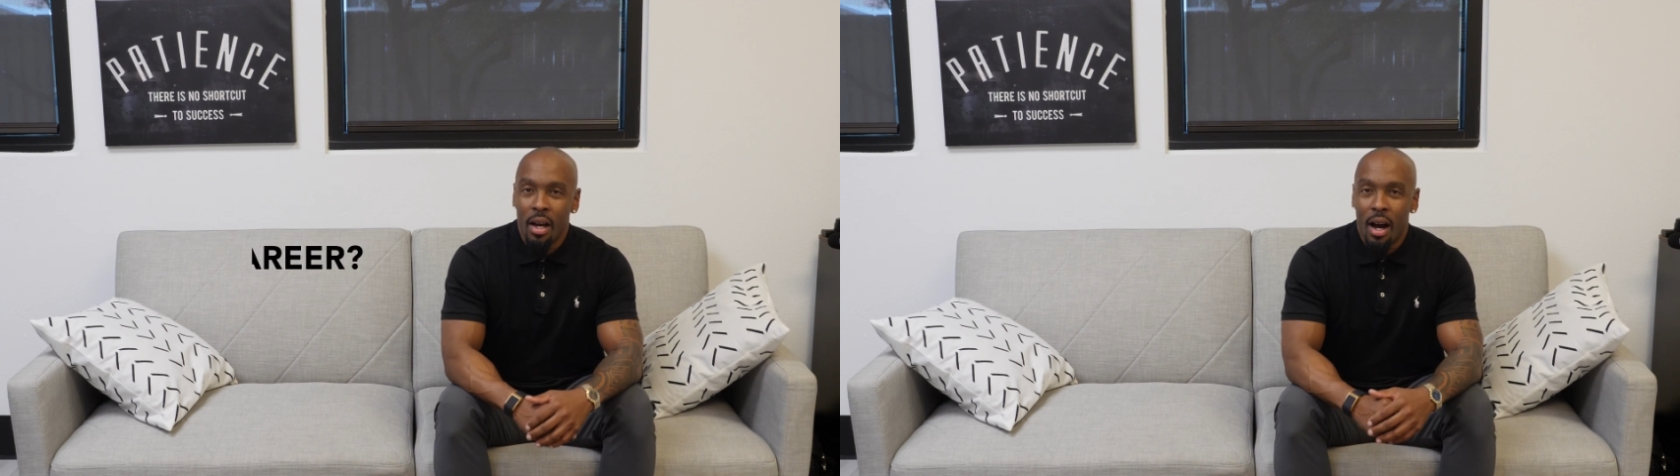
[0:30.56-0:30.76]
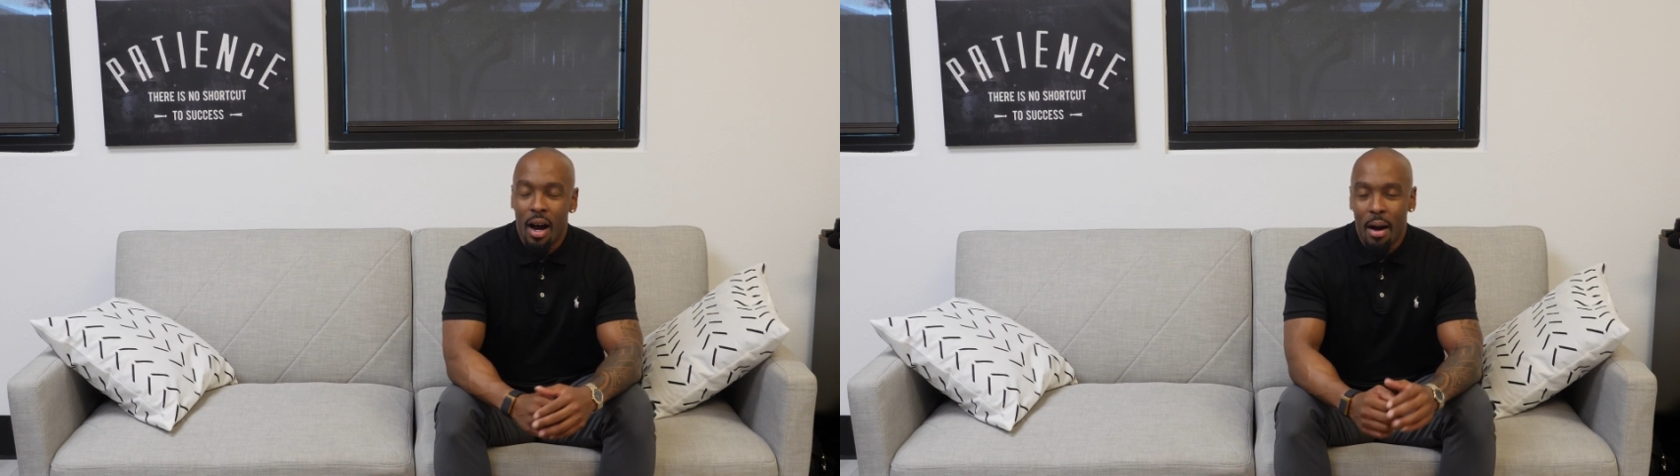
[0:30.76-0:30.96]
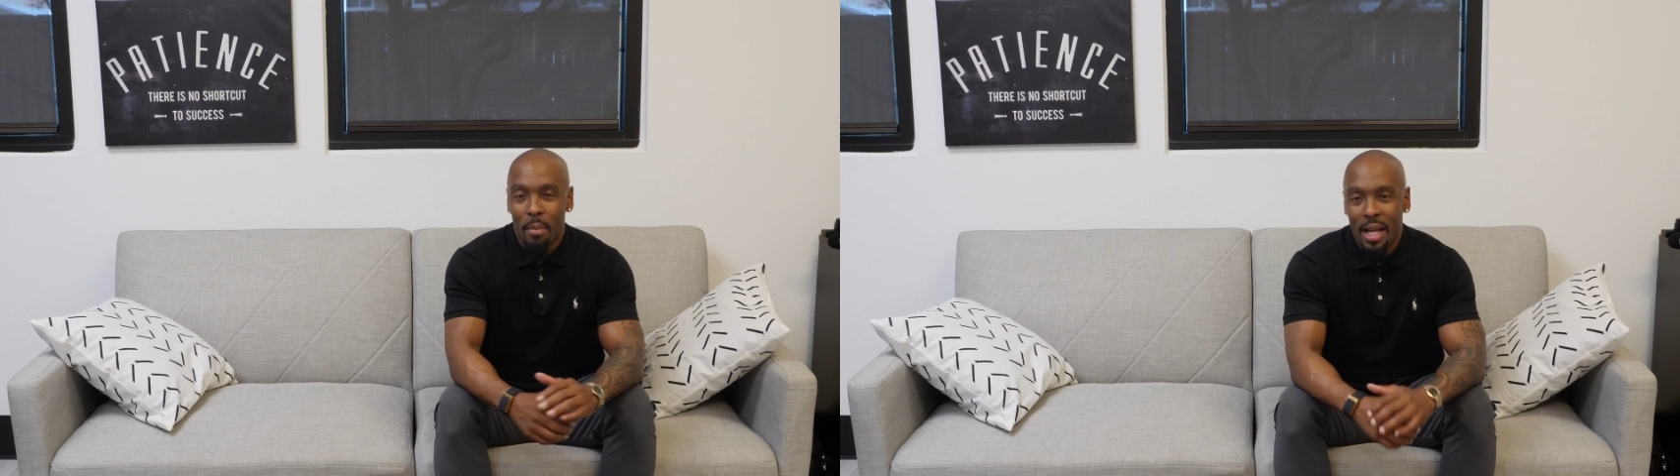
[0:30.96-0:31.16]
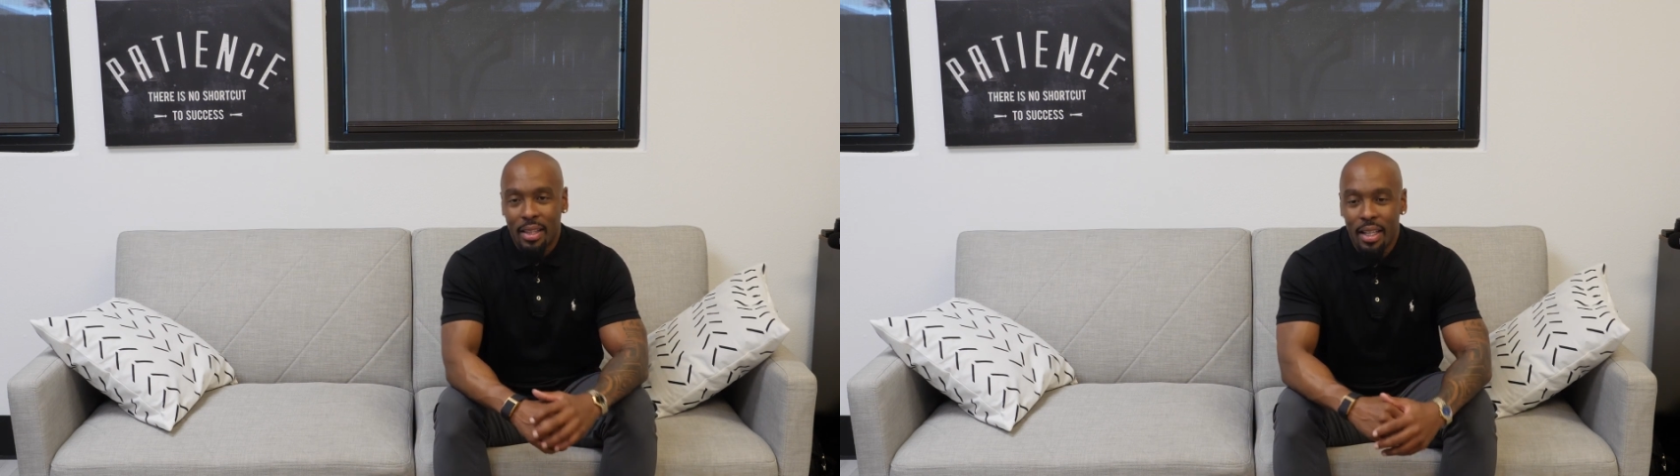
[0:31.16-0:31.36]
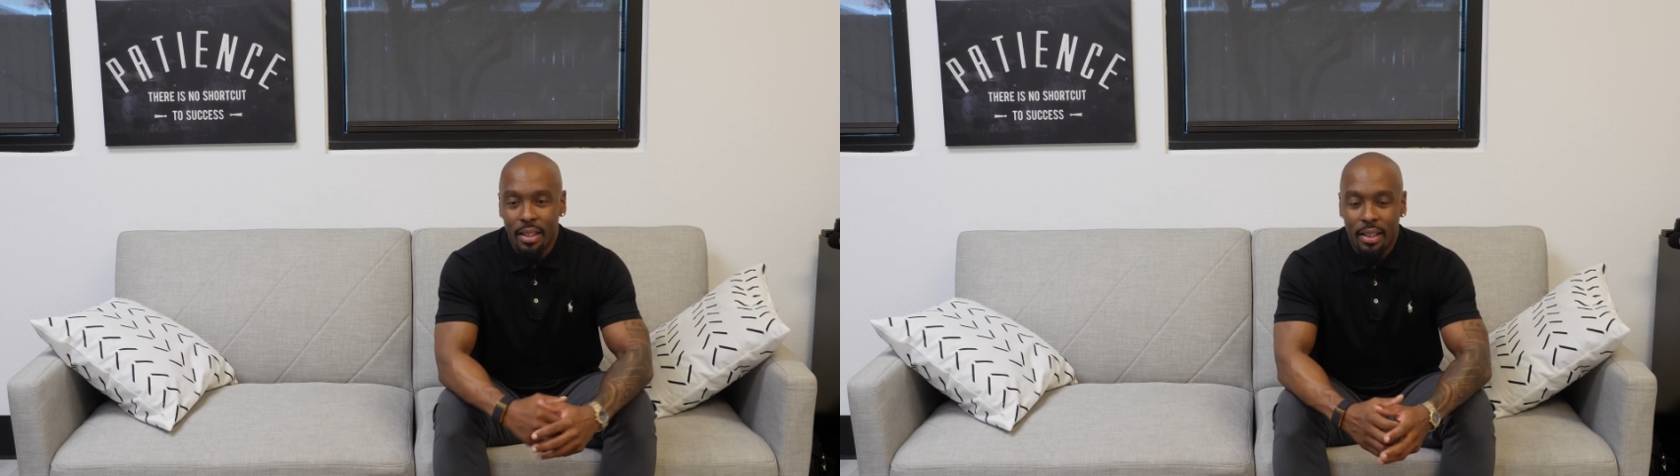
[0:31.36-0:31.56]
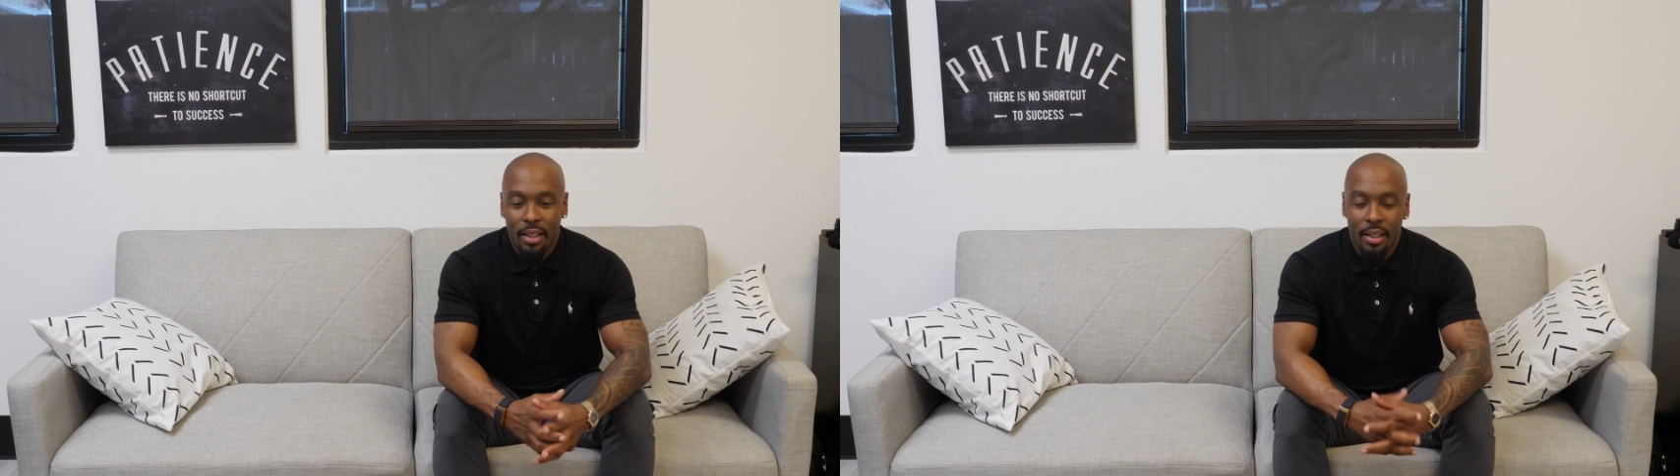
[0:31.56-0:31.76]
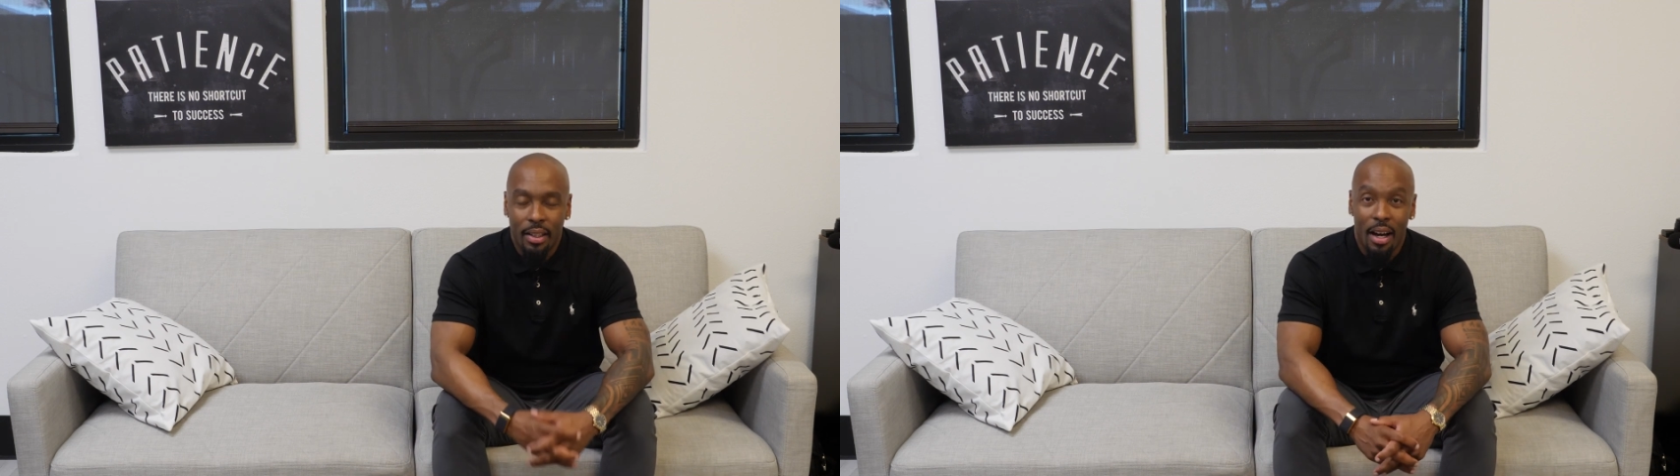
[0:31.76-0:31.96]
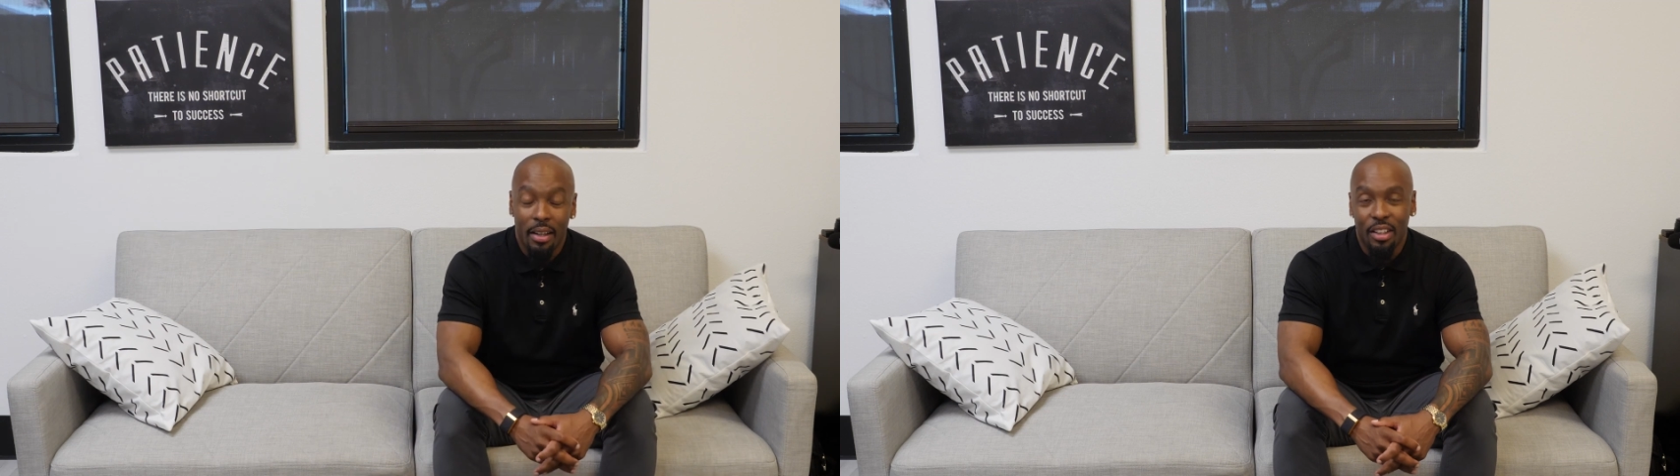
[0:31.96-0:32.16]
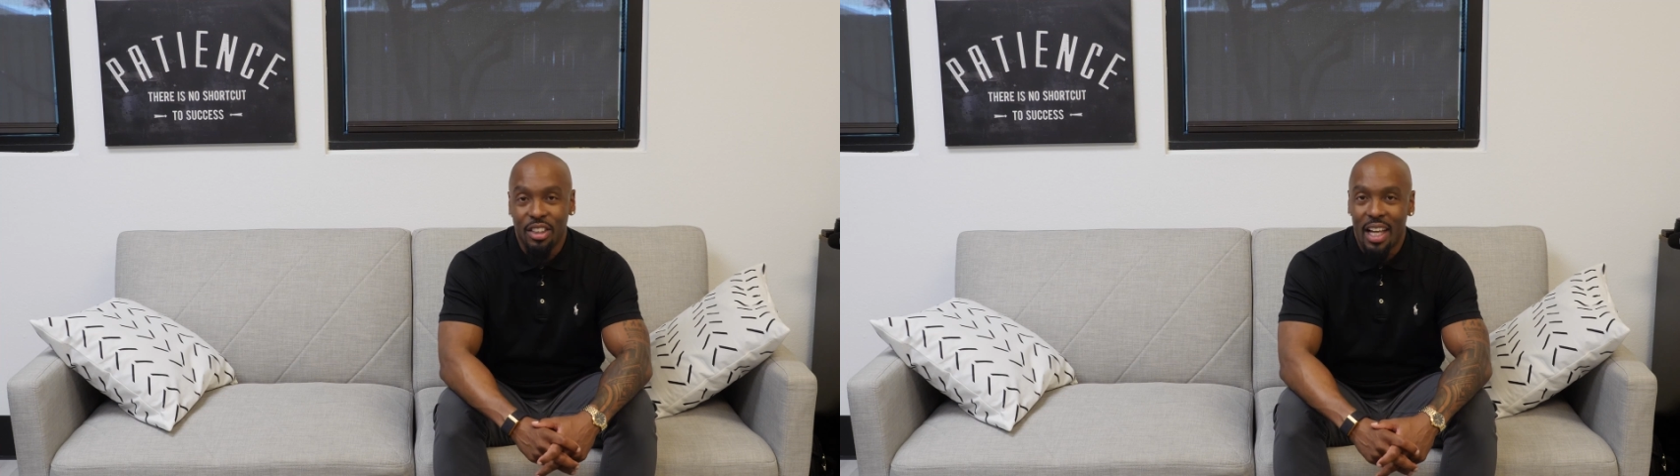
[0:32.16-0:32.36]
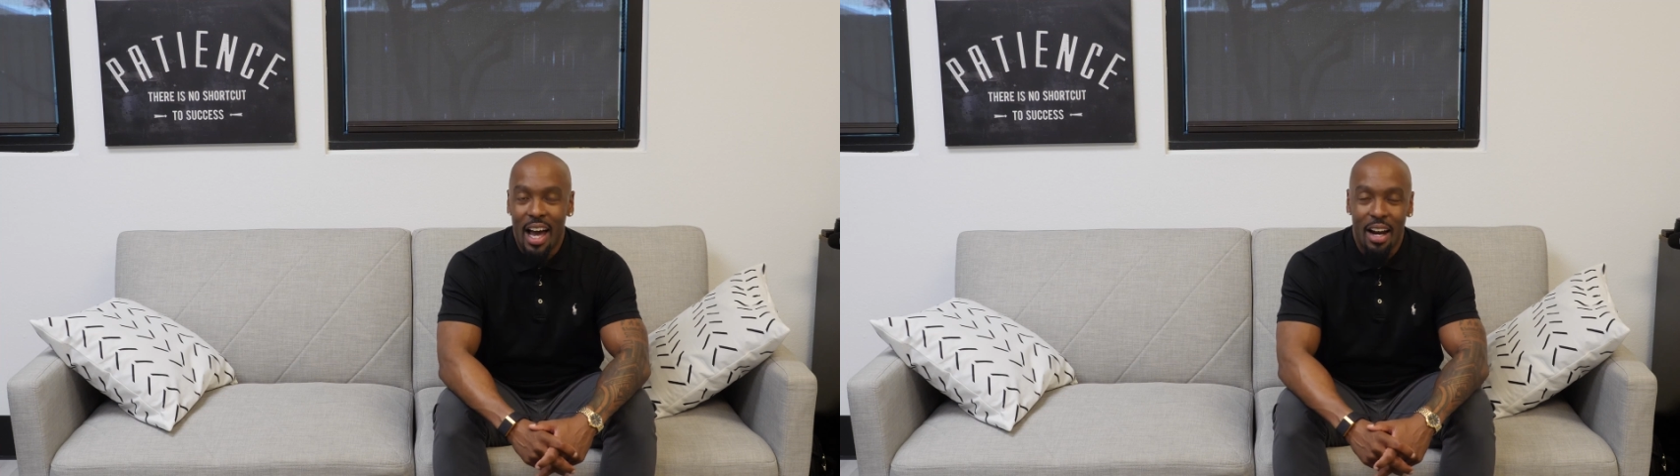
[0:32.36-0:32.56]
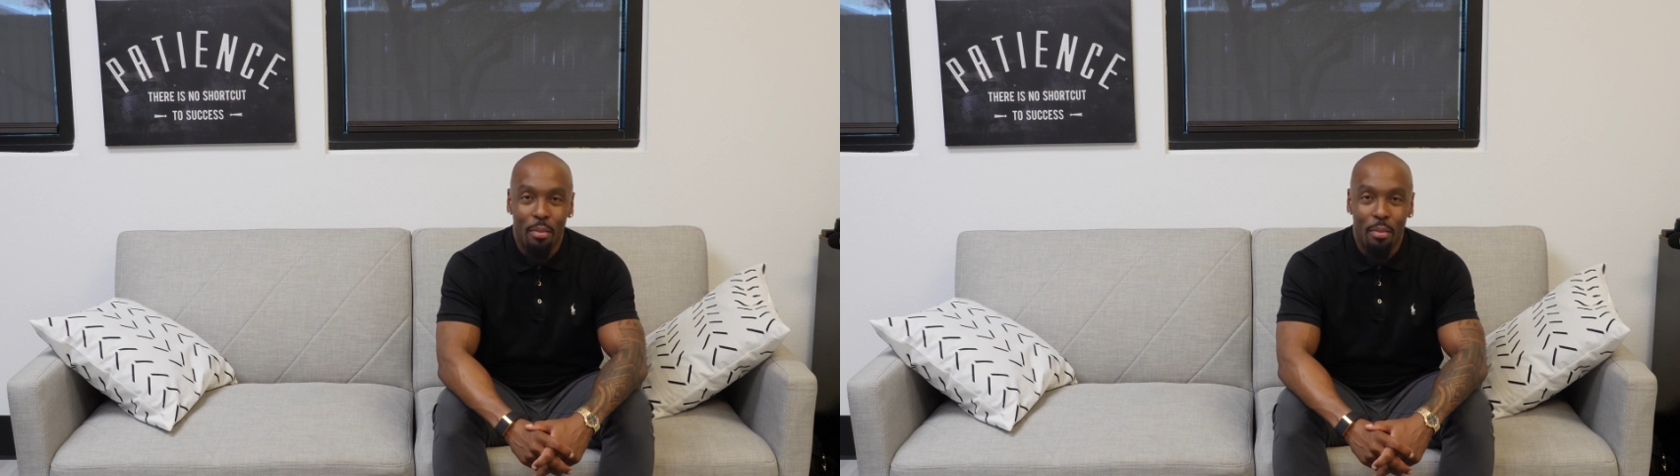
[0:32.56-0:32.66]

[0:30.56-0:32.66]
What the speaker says: I think there's a lot.